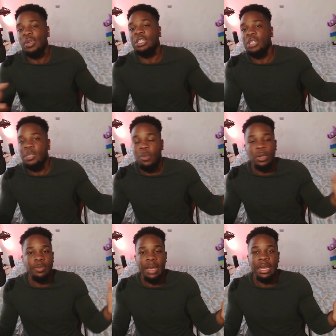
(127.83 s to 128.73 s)
Originally,
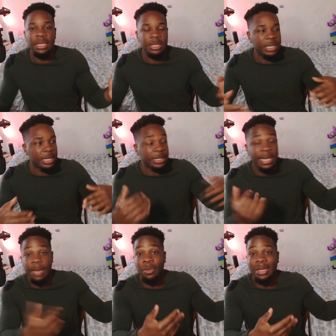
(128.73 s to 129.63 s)
sports betting, seen as
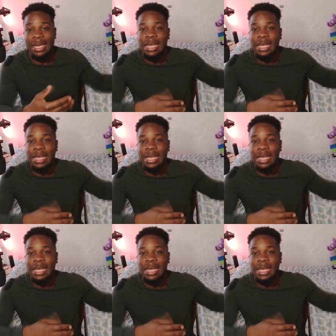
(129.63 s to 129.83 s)
gambling,